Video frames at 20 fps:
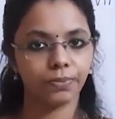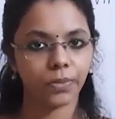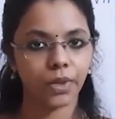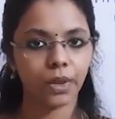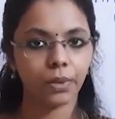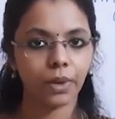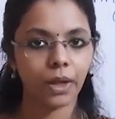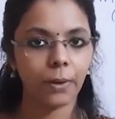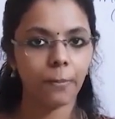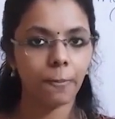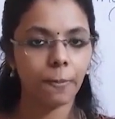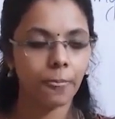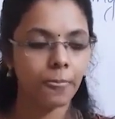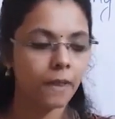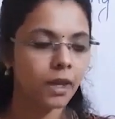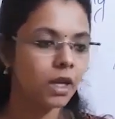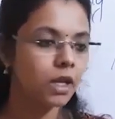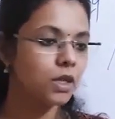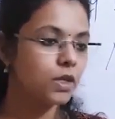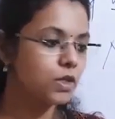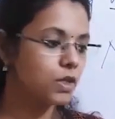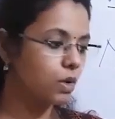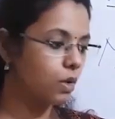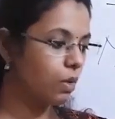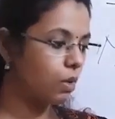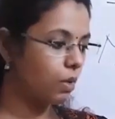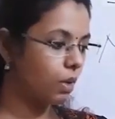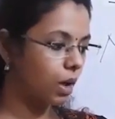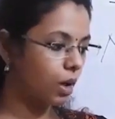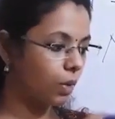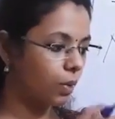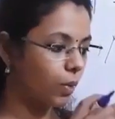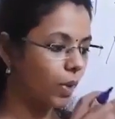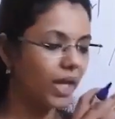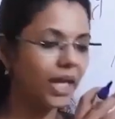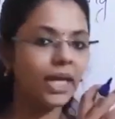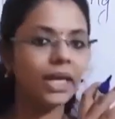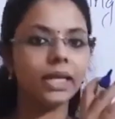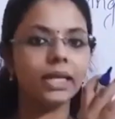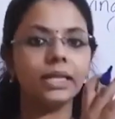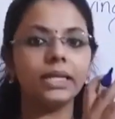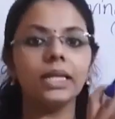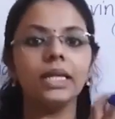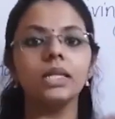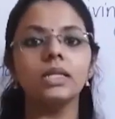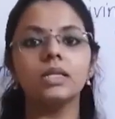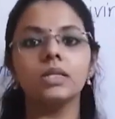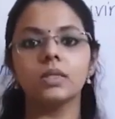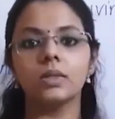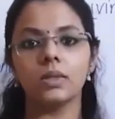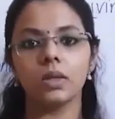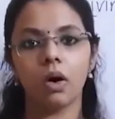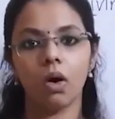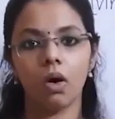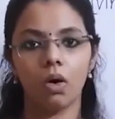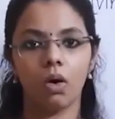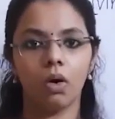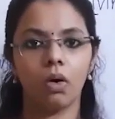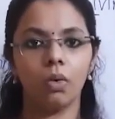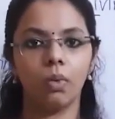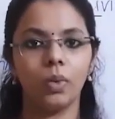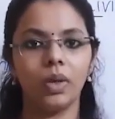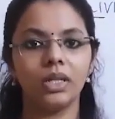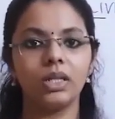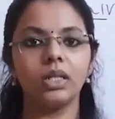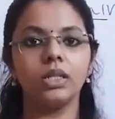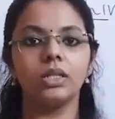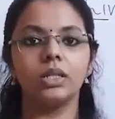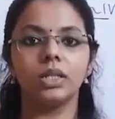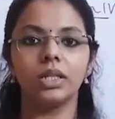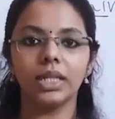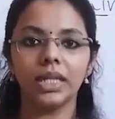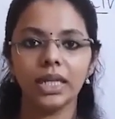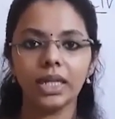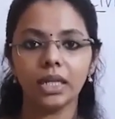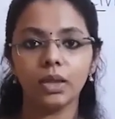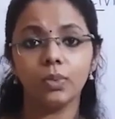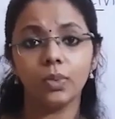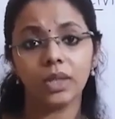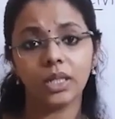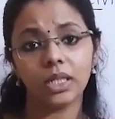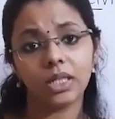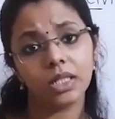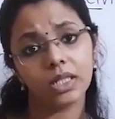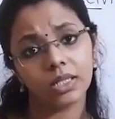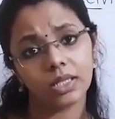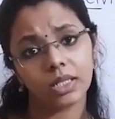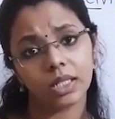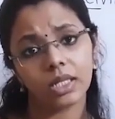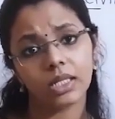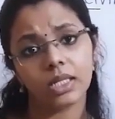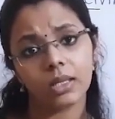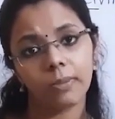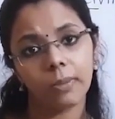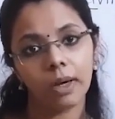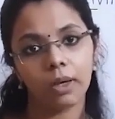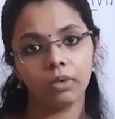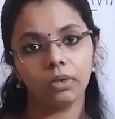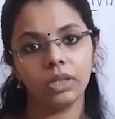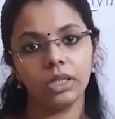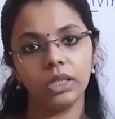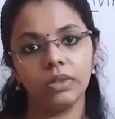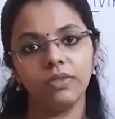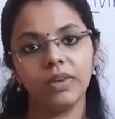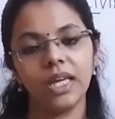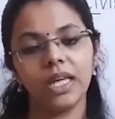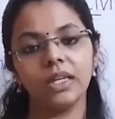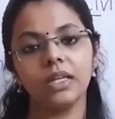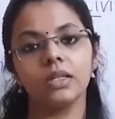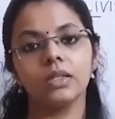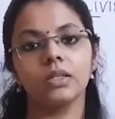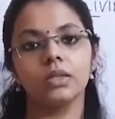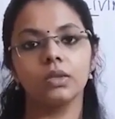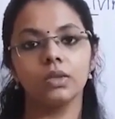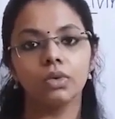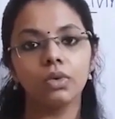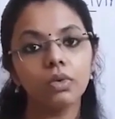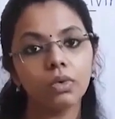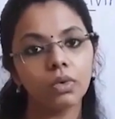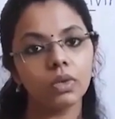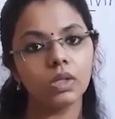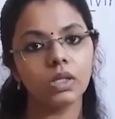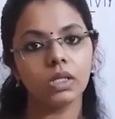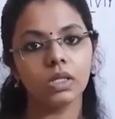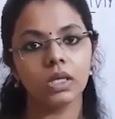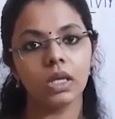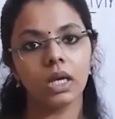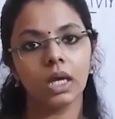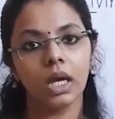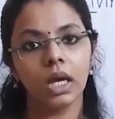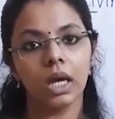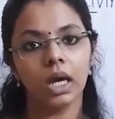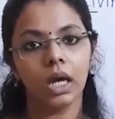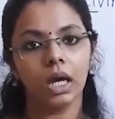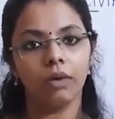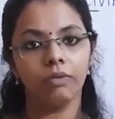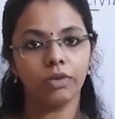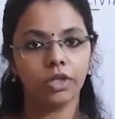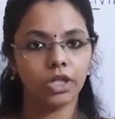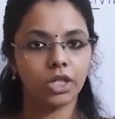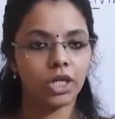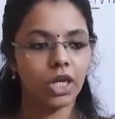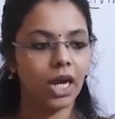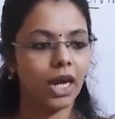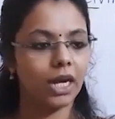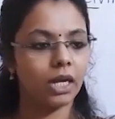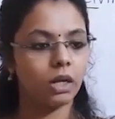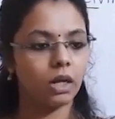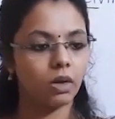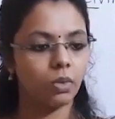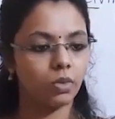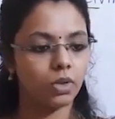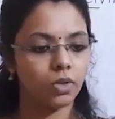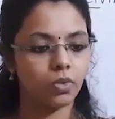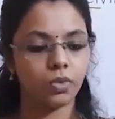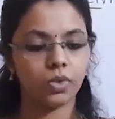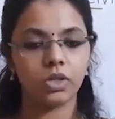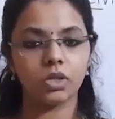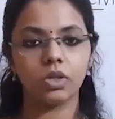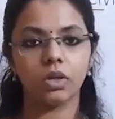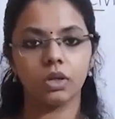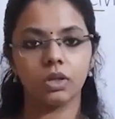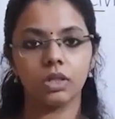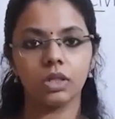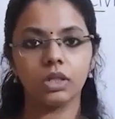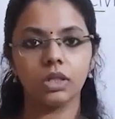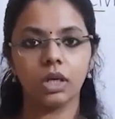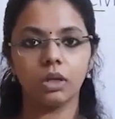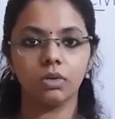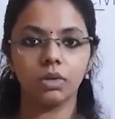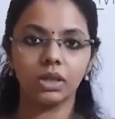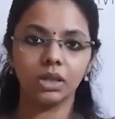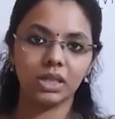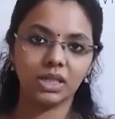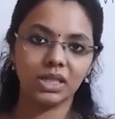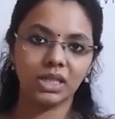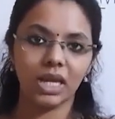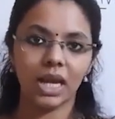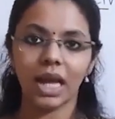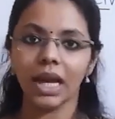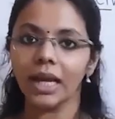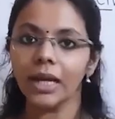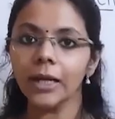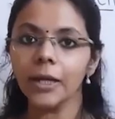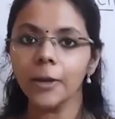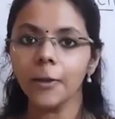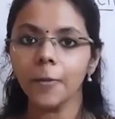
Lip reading: Okay, so we did read, we did discuss about the various rules which was jotted down in the slide,